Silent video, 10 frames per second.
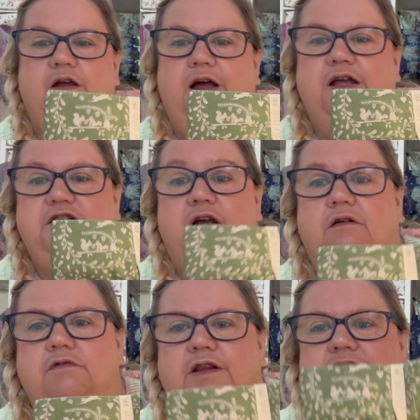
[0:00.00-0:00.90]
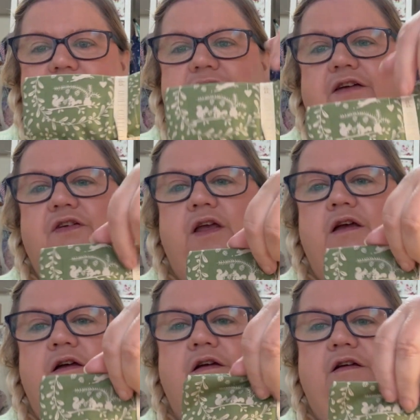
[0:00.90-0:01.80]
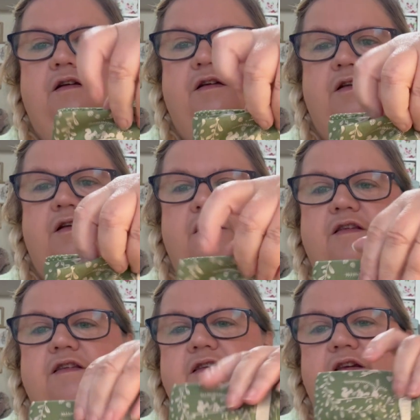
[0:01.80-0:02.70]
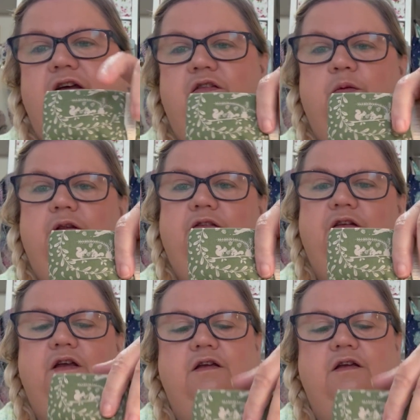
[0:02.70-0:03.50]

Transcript: Actually, holding this is heavy. This is a nice one, isn't it?